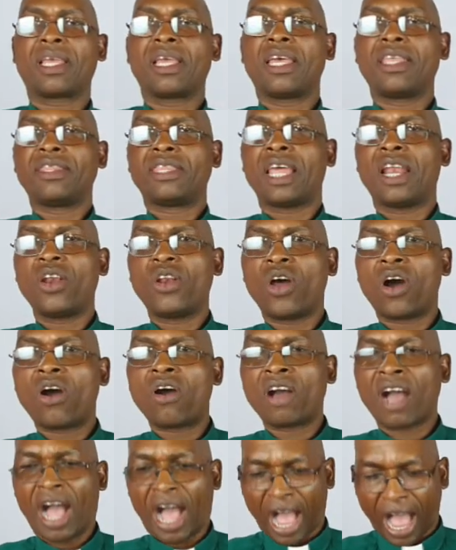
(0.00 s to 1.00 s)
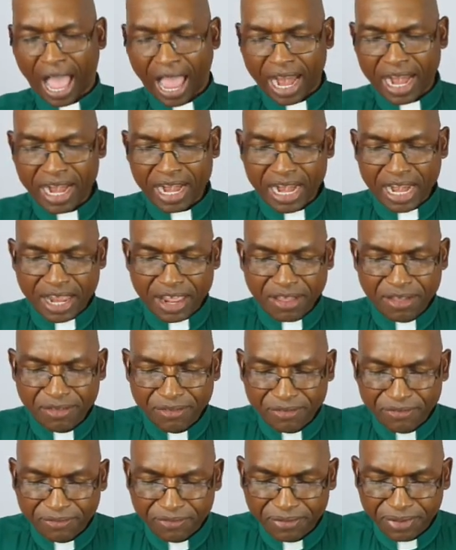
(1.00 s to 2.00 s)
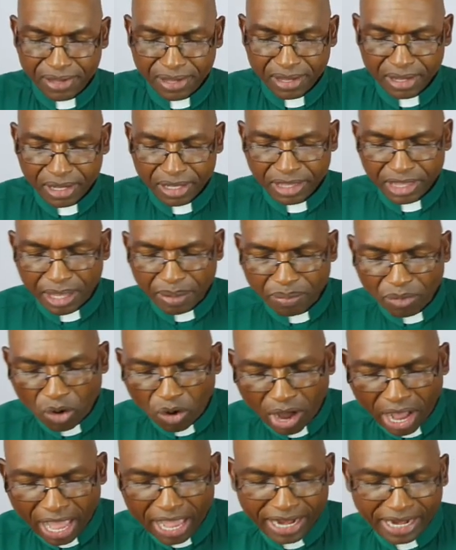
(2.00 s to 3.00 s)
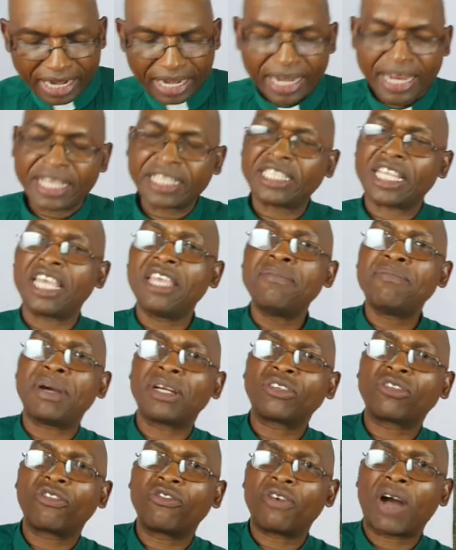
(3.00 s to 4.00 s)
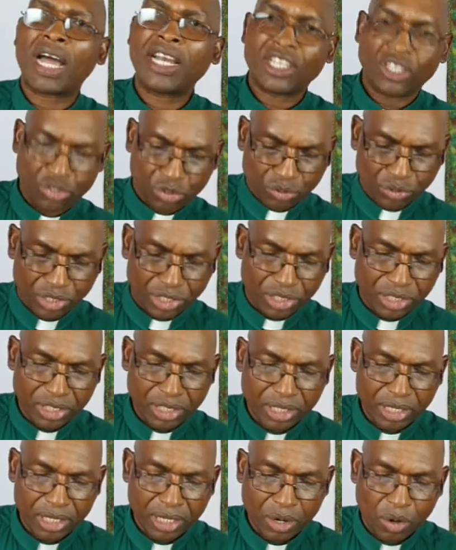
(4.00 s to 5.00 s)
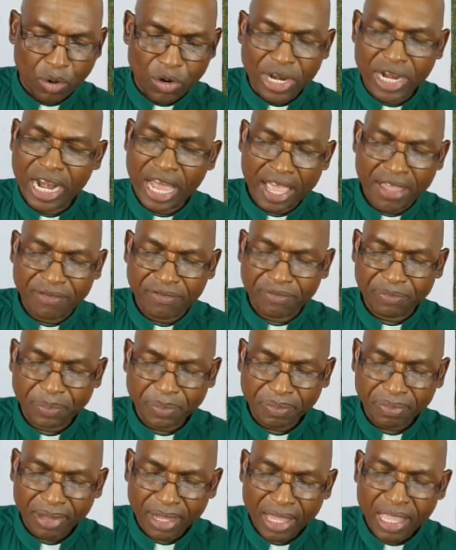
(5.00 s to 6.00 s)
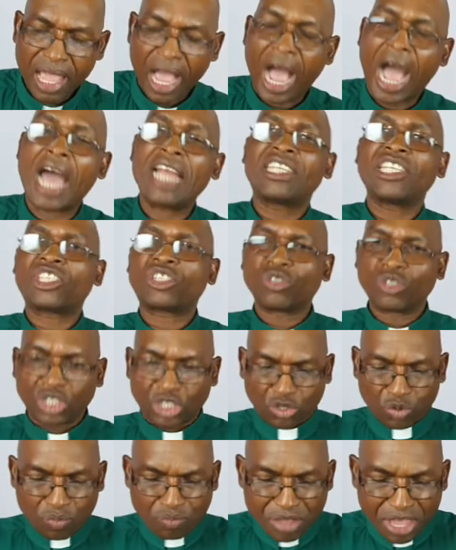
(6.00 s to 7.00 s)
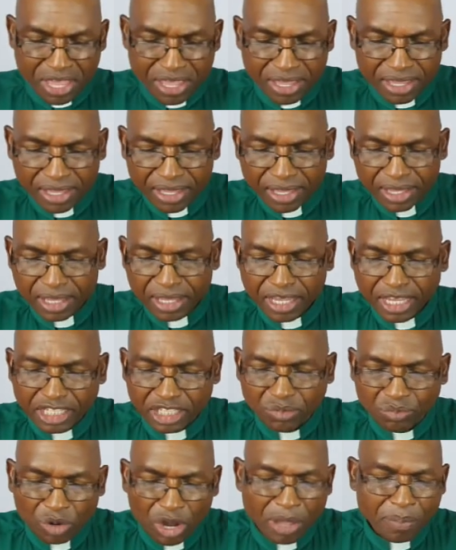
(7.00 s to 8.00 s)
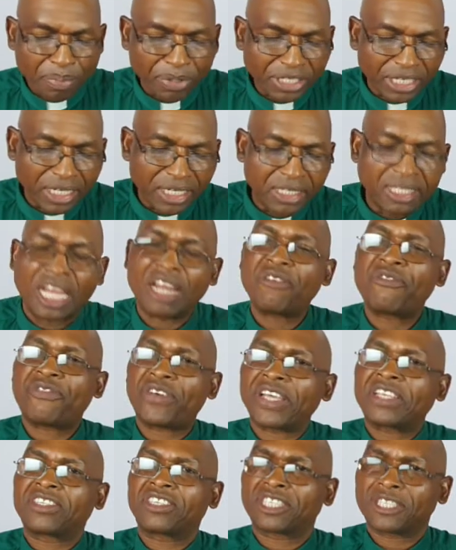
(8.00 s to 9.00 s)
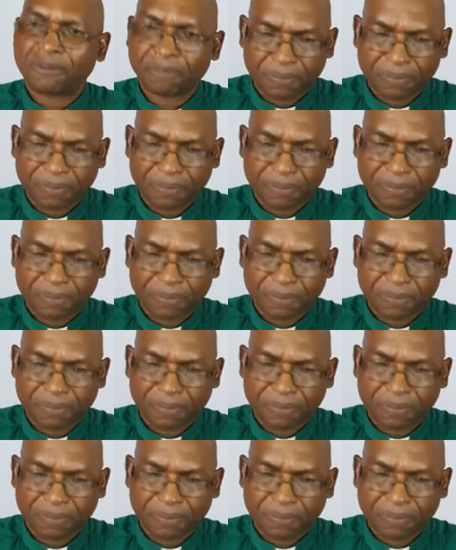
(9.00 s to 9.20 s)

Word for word: the longer I live, the more I realize the impact of attitude on life. Attitude to me is more important than facts.